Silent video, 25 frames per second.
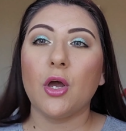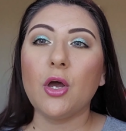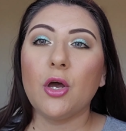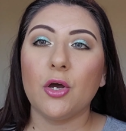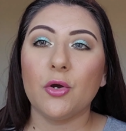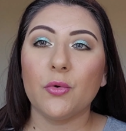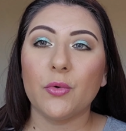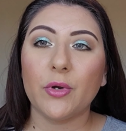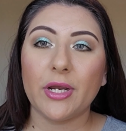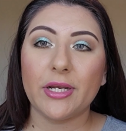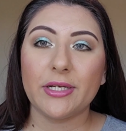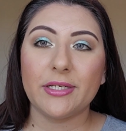
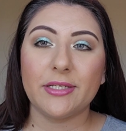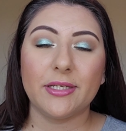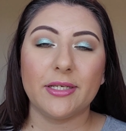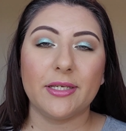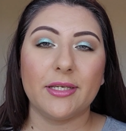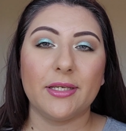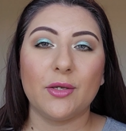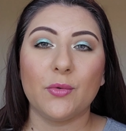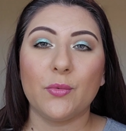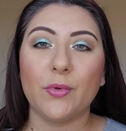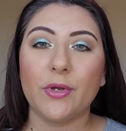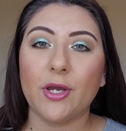
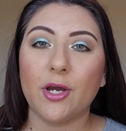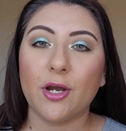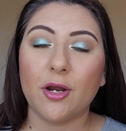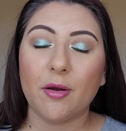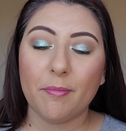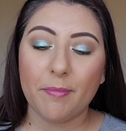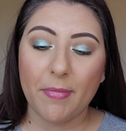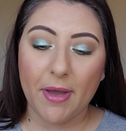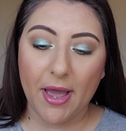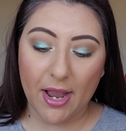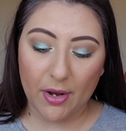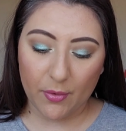Alrighty, we
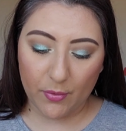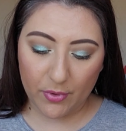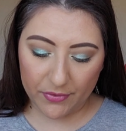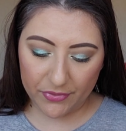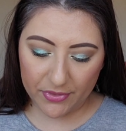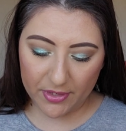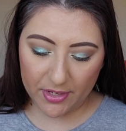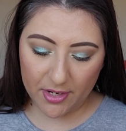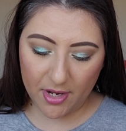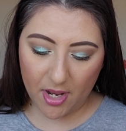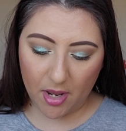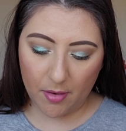are back with
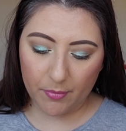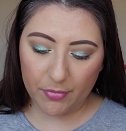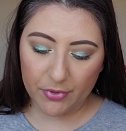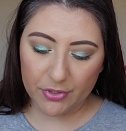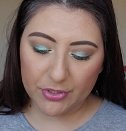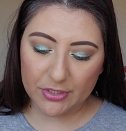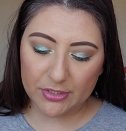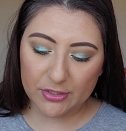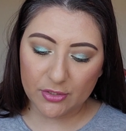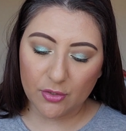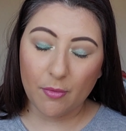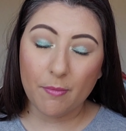the
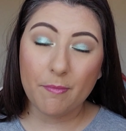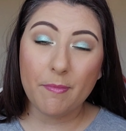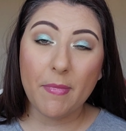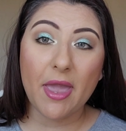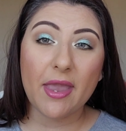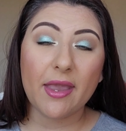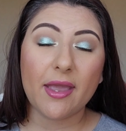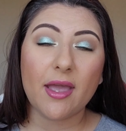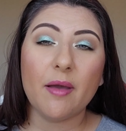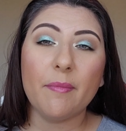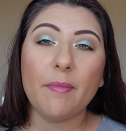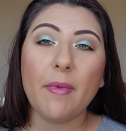numbers. So
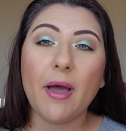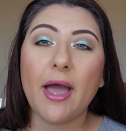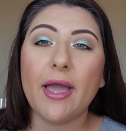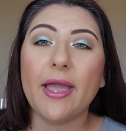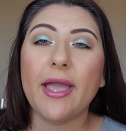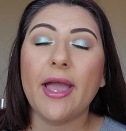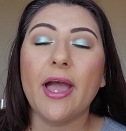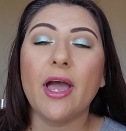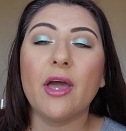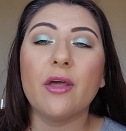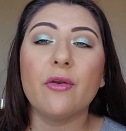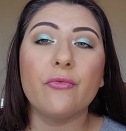makeup, I
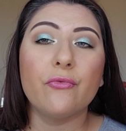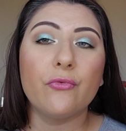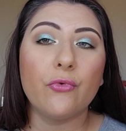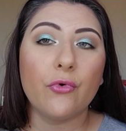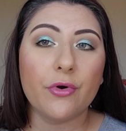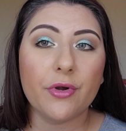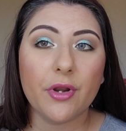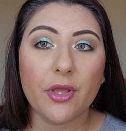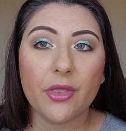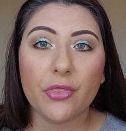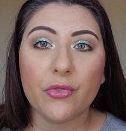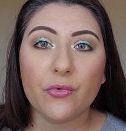had
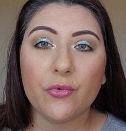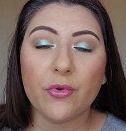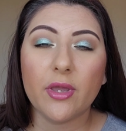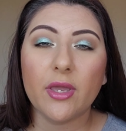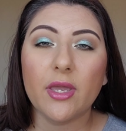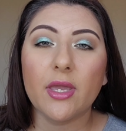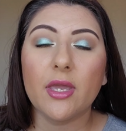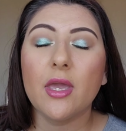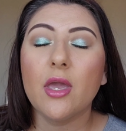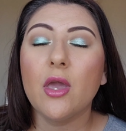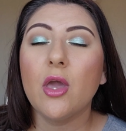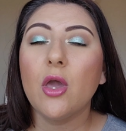
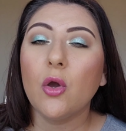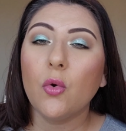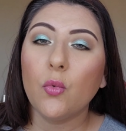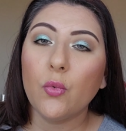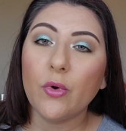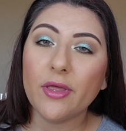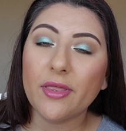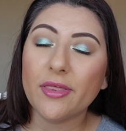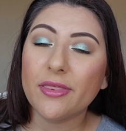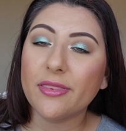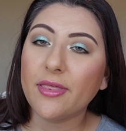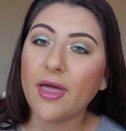43
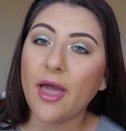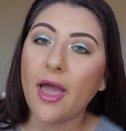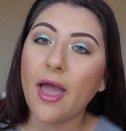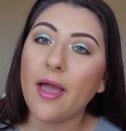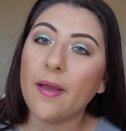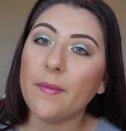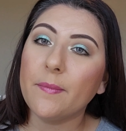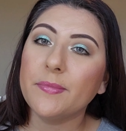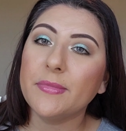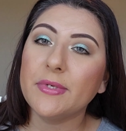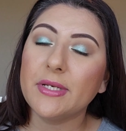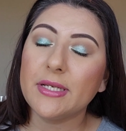with the
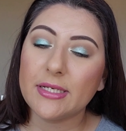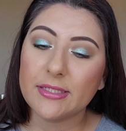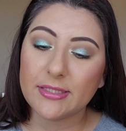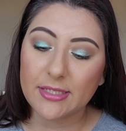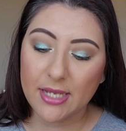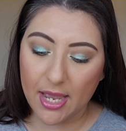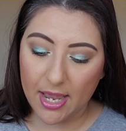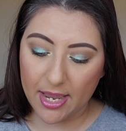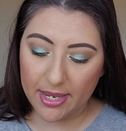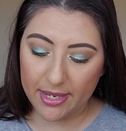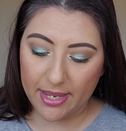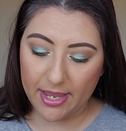empties.
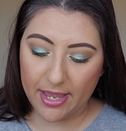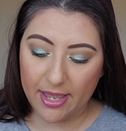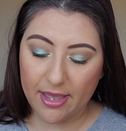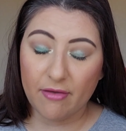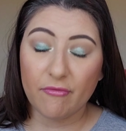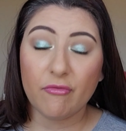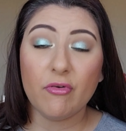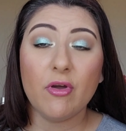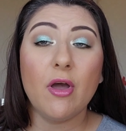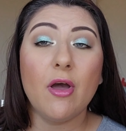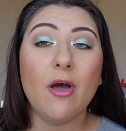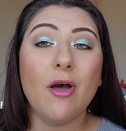I
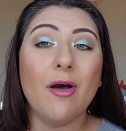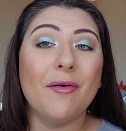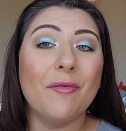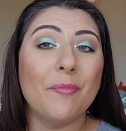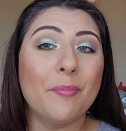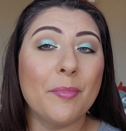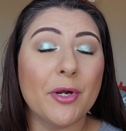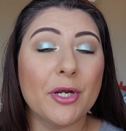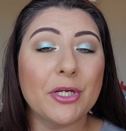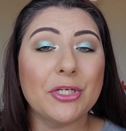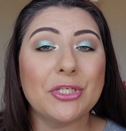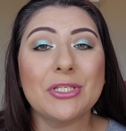have
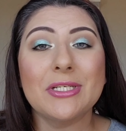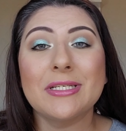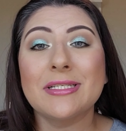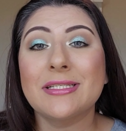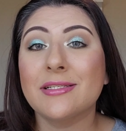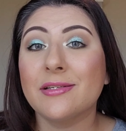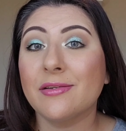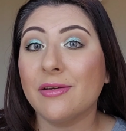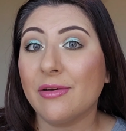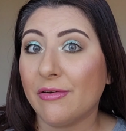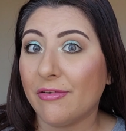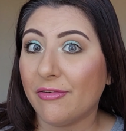
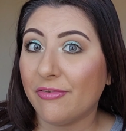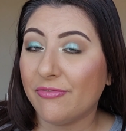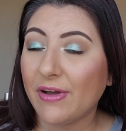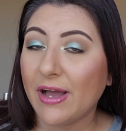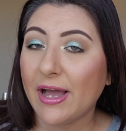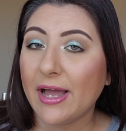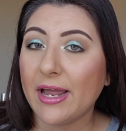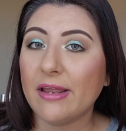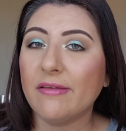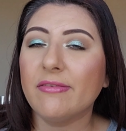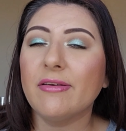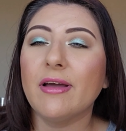purchased
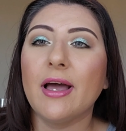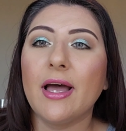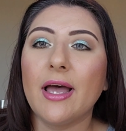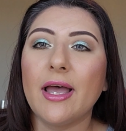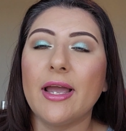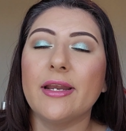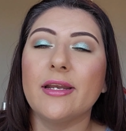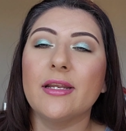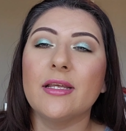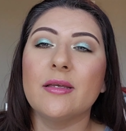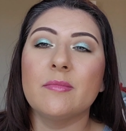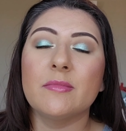five
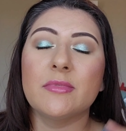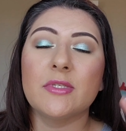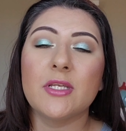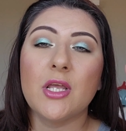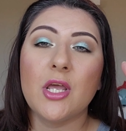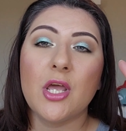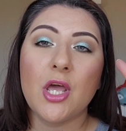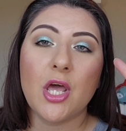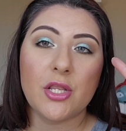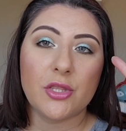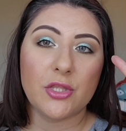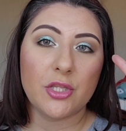items,
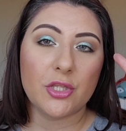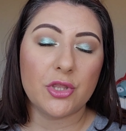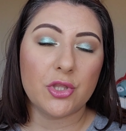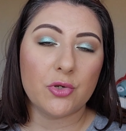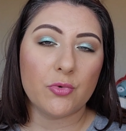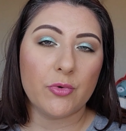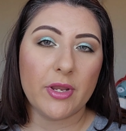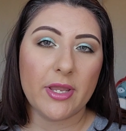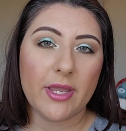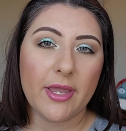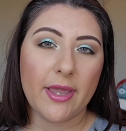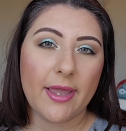the
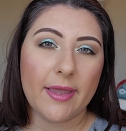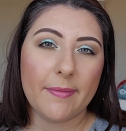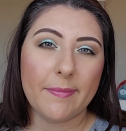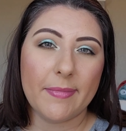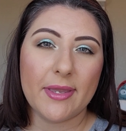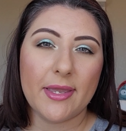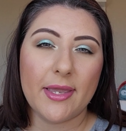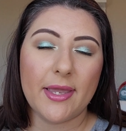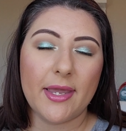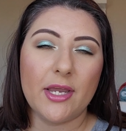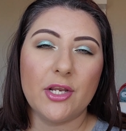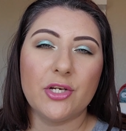three
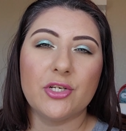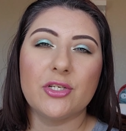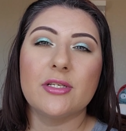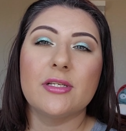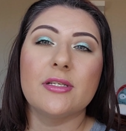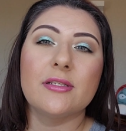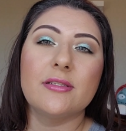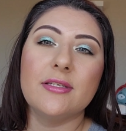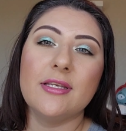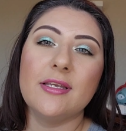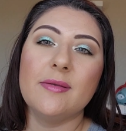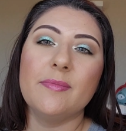ABH
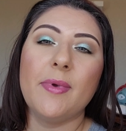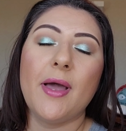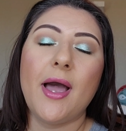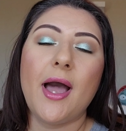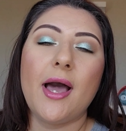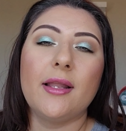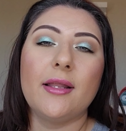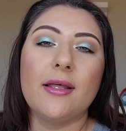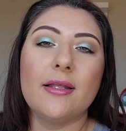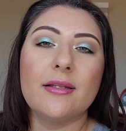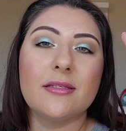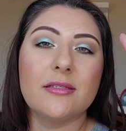Z
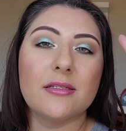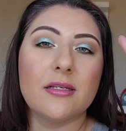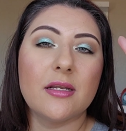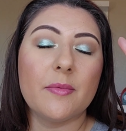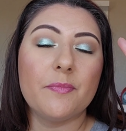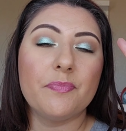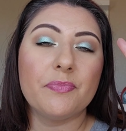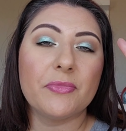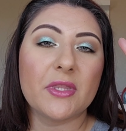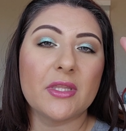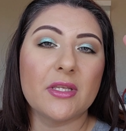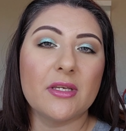palettes,
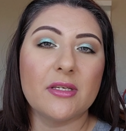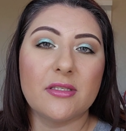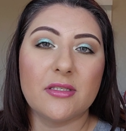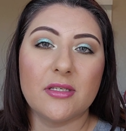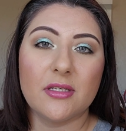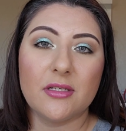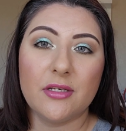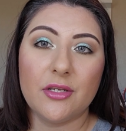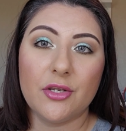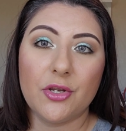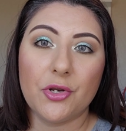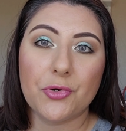the
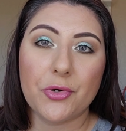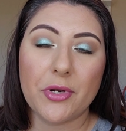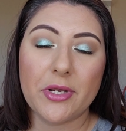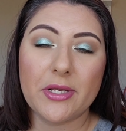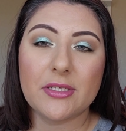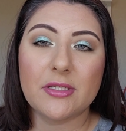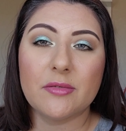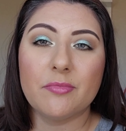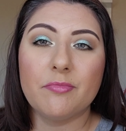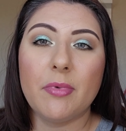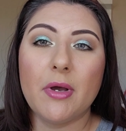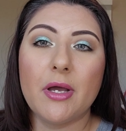Sydney
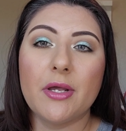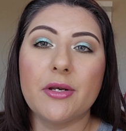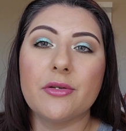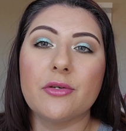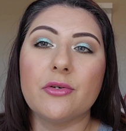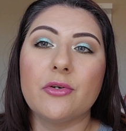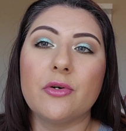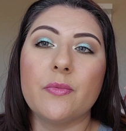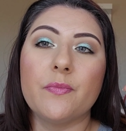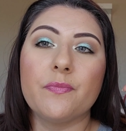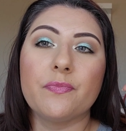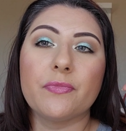Grace
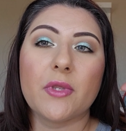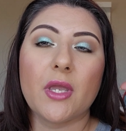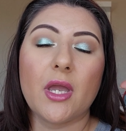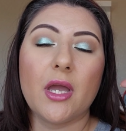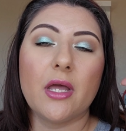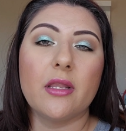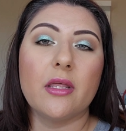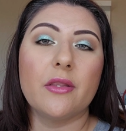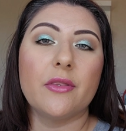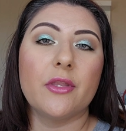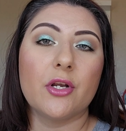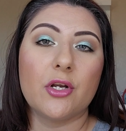bundle,
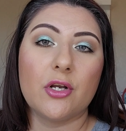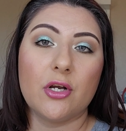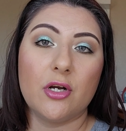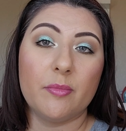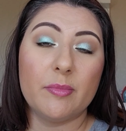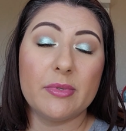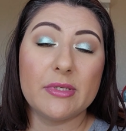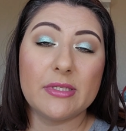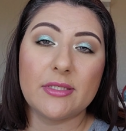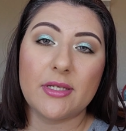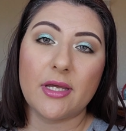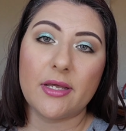and then the
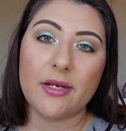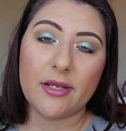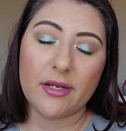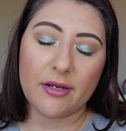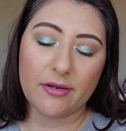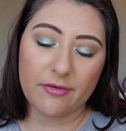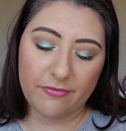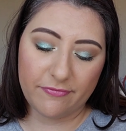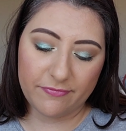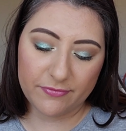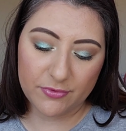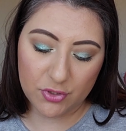Copacetic
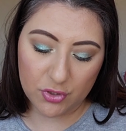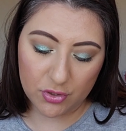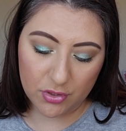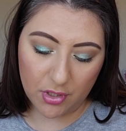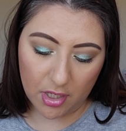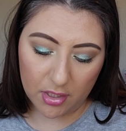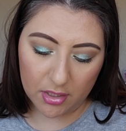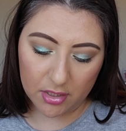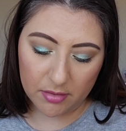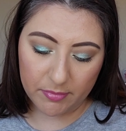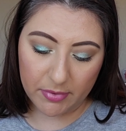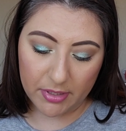
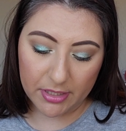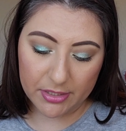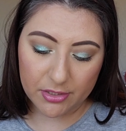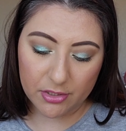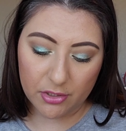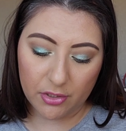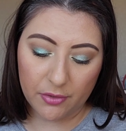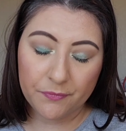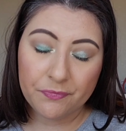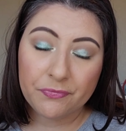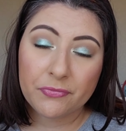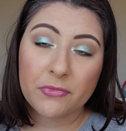$2
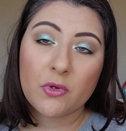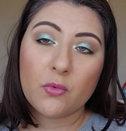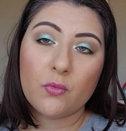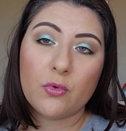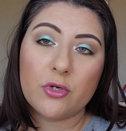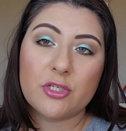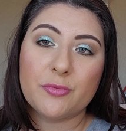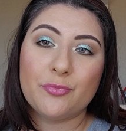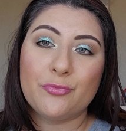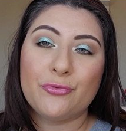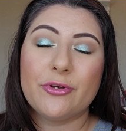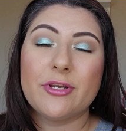bundle,
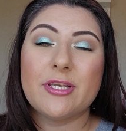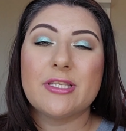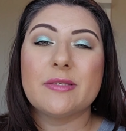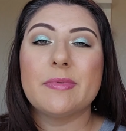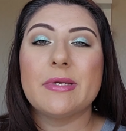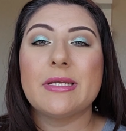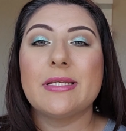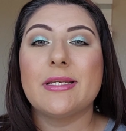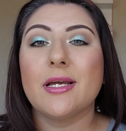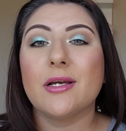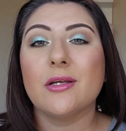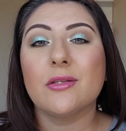which brings
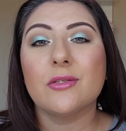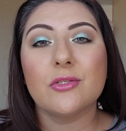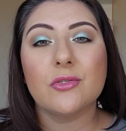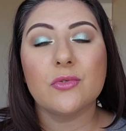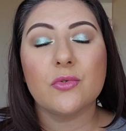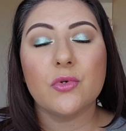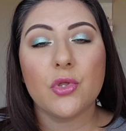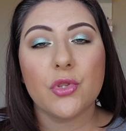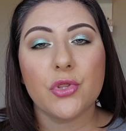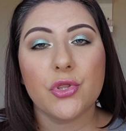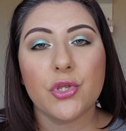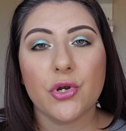me down
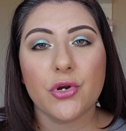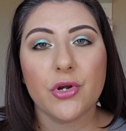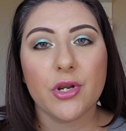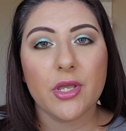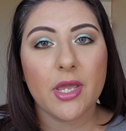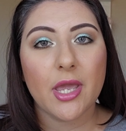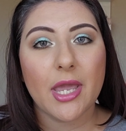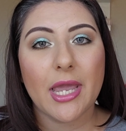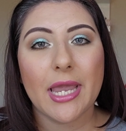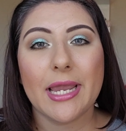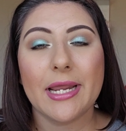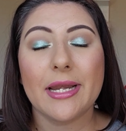to
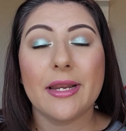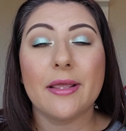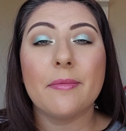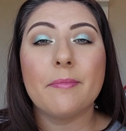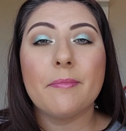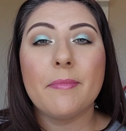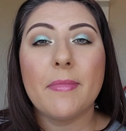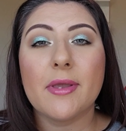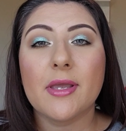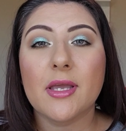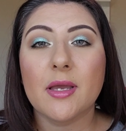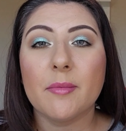38
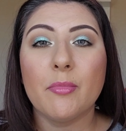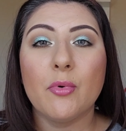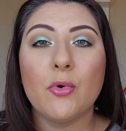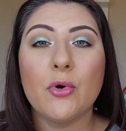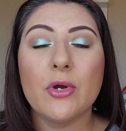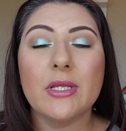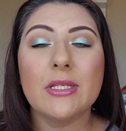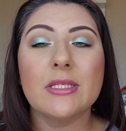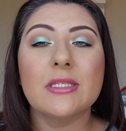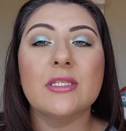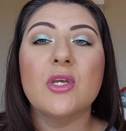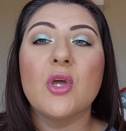makeup
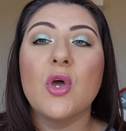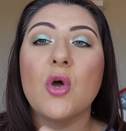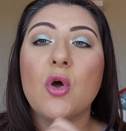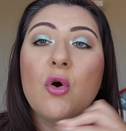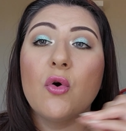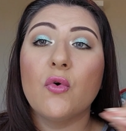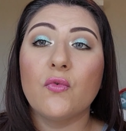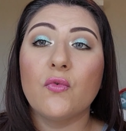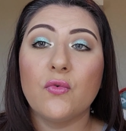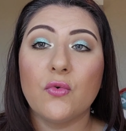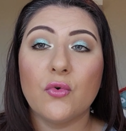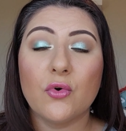points
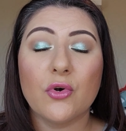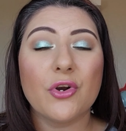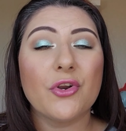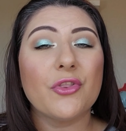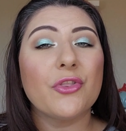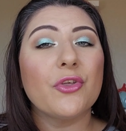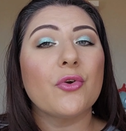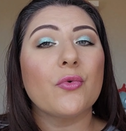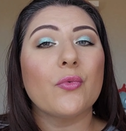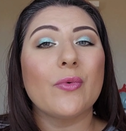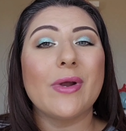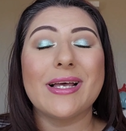for
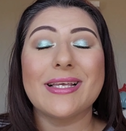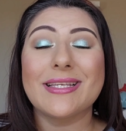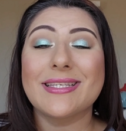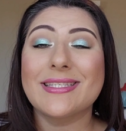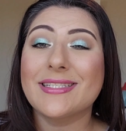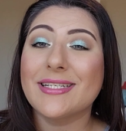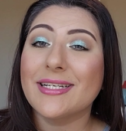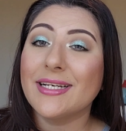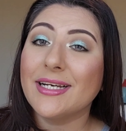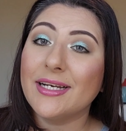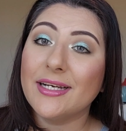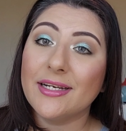the
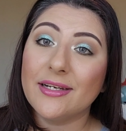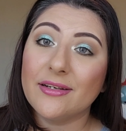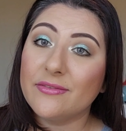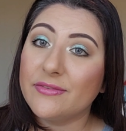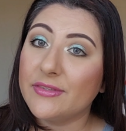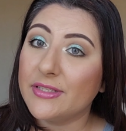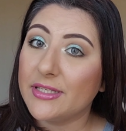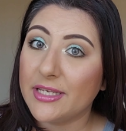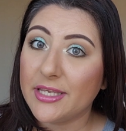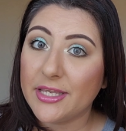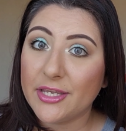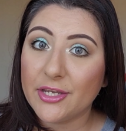rest of
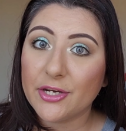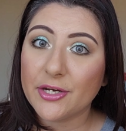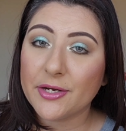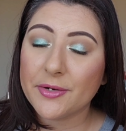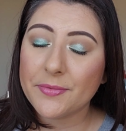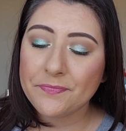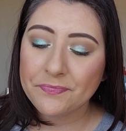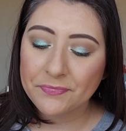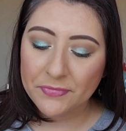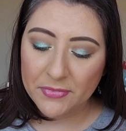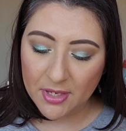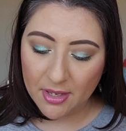the
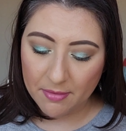year.